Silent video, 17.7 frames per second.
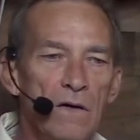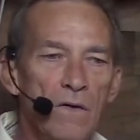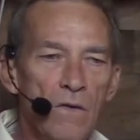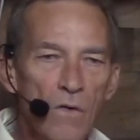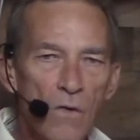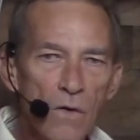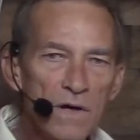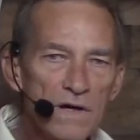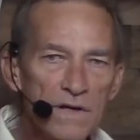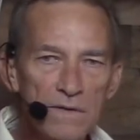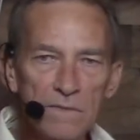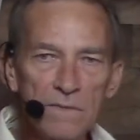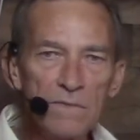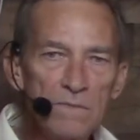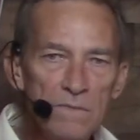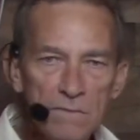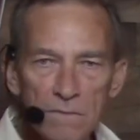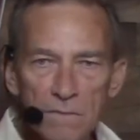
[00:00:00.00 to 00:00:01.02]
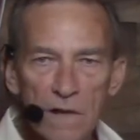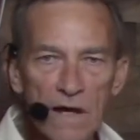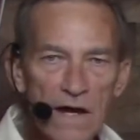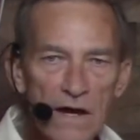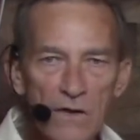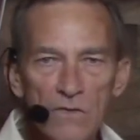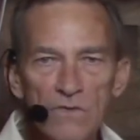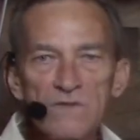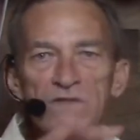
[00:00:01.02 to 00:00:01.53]
organ
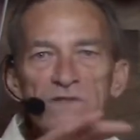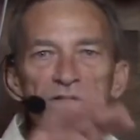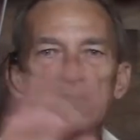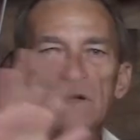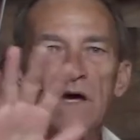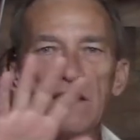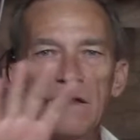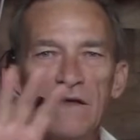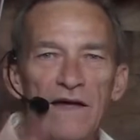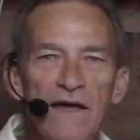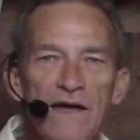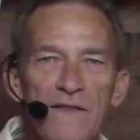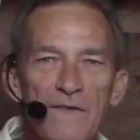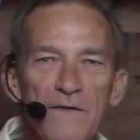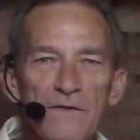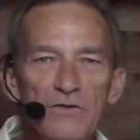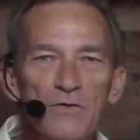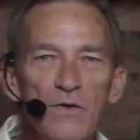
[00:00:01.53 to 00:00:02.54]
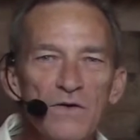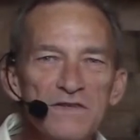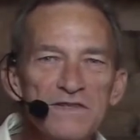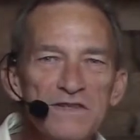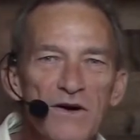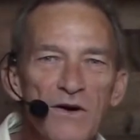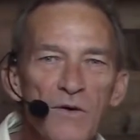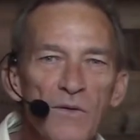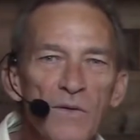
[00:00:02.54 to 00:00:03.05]
layers in the
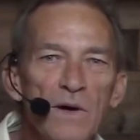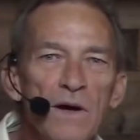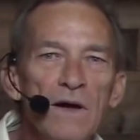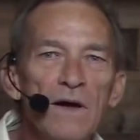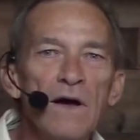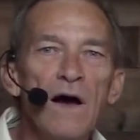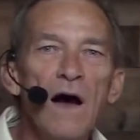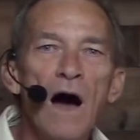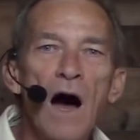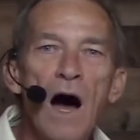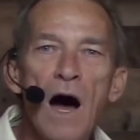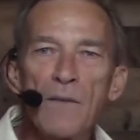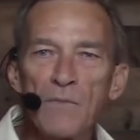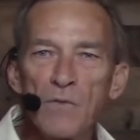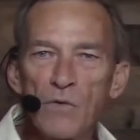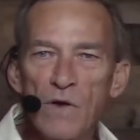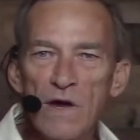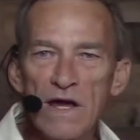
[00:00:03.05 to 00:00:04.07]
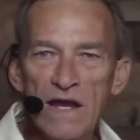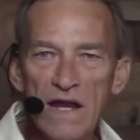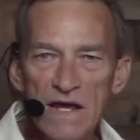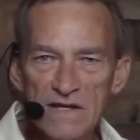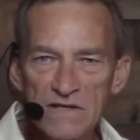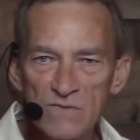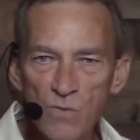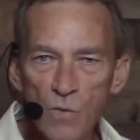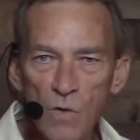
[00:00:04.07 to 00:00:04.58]
torso operate
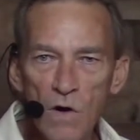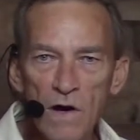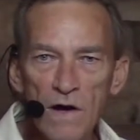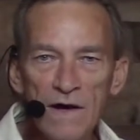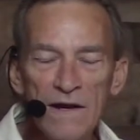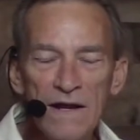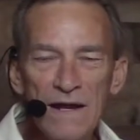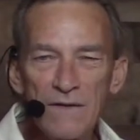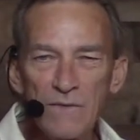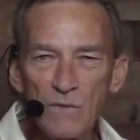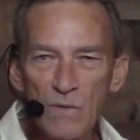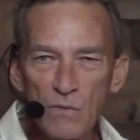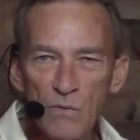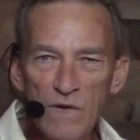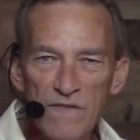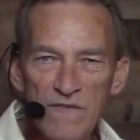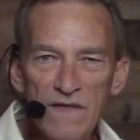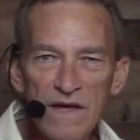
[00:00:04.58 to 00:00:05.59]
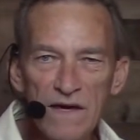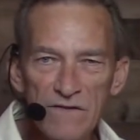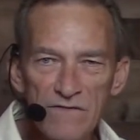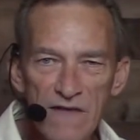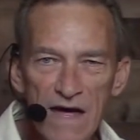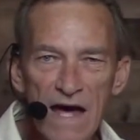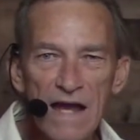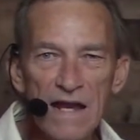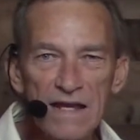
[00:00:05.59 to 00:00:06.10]
as one, and we think of
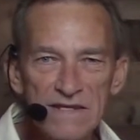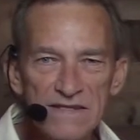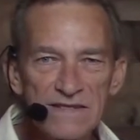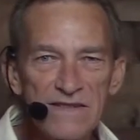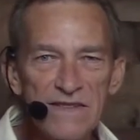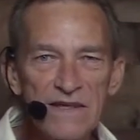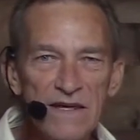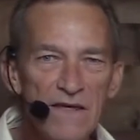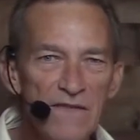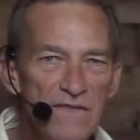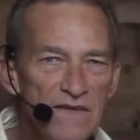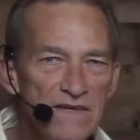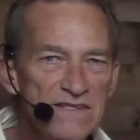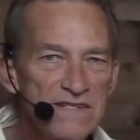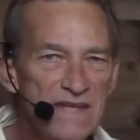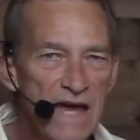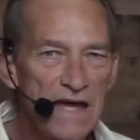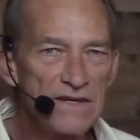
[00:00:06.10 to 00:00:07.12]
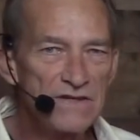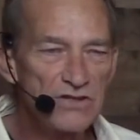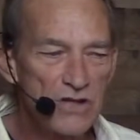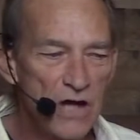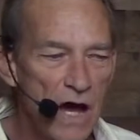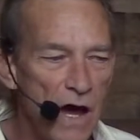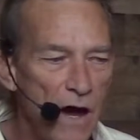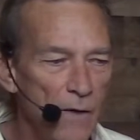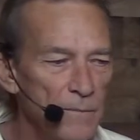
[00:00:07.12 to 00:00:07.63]
that as the San
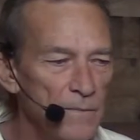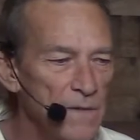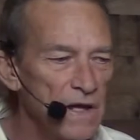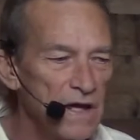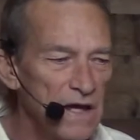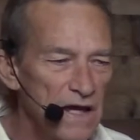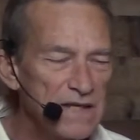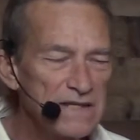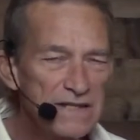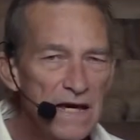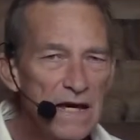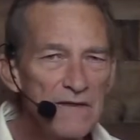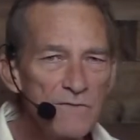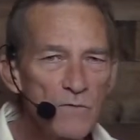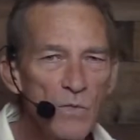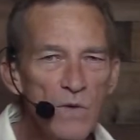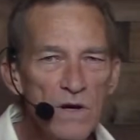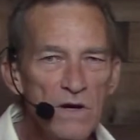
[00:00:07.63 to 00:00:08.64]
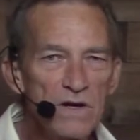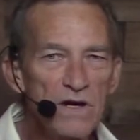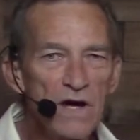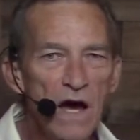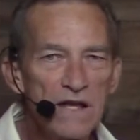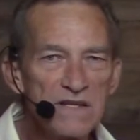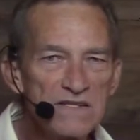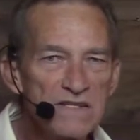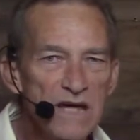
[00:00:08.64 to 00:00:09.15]
Jiao. It's kind of a weird
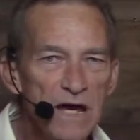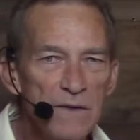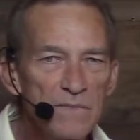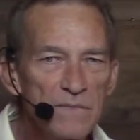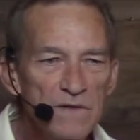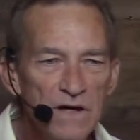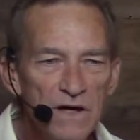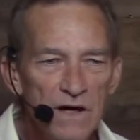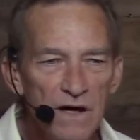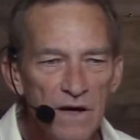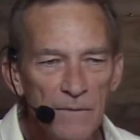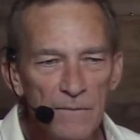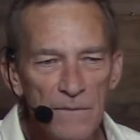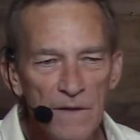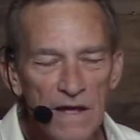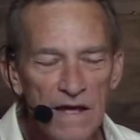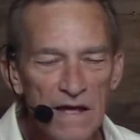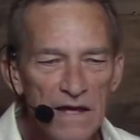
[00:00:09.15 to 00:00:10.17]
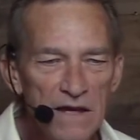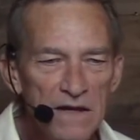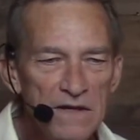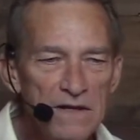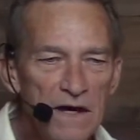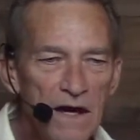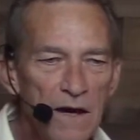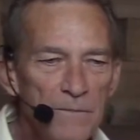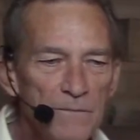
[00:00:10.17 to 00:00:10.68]
concept, and
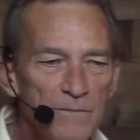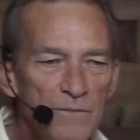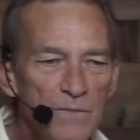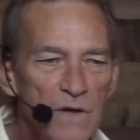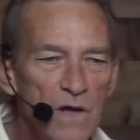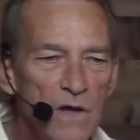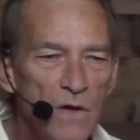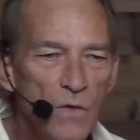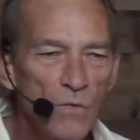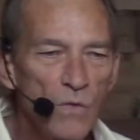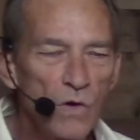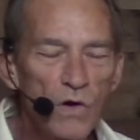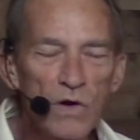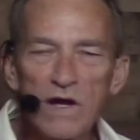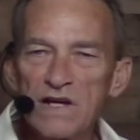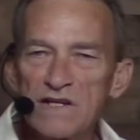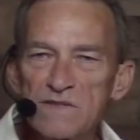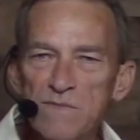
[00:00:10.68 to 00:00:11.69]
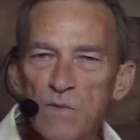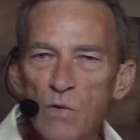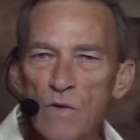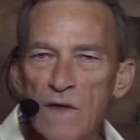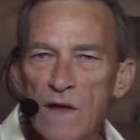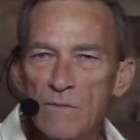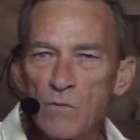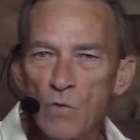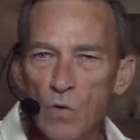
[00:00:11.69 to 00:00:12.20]
we're going to explore
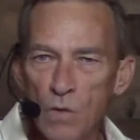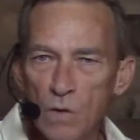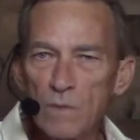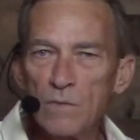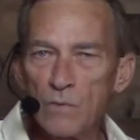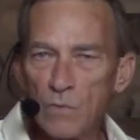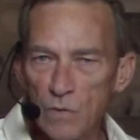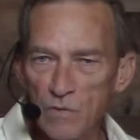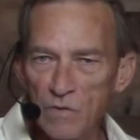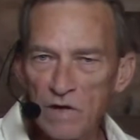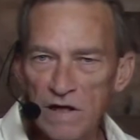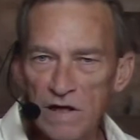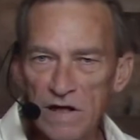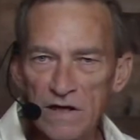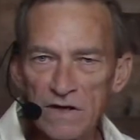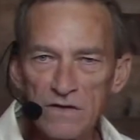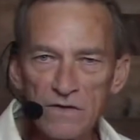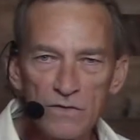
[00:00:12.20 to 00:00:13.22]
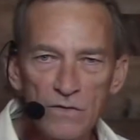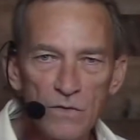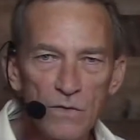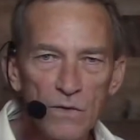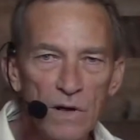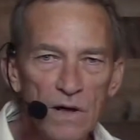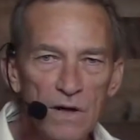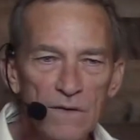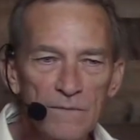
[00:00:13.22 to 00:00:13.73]
that more when we get into
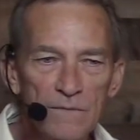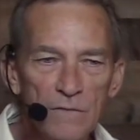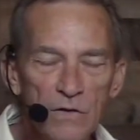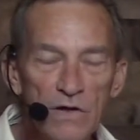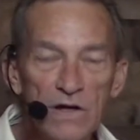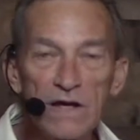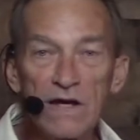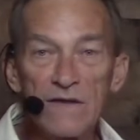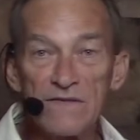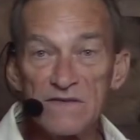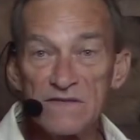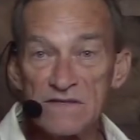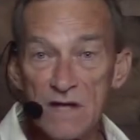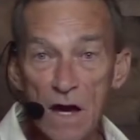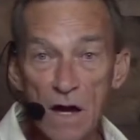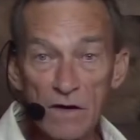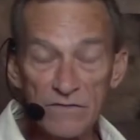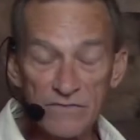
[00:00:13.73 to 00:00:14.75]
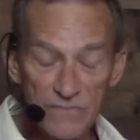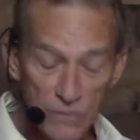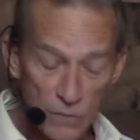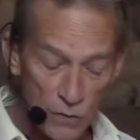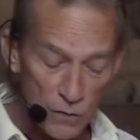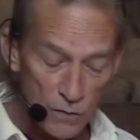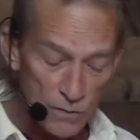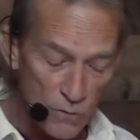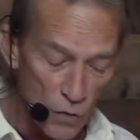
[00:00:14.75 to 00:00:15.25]
looking at the Zang
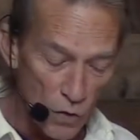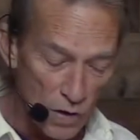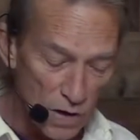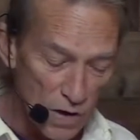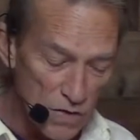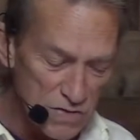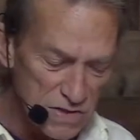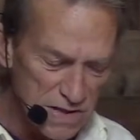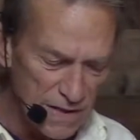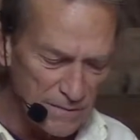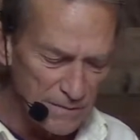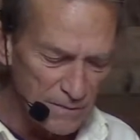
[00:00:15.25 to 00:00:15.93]
Fu more closely.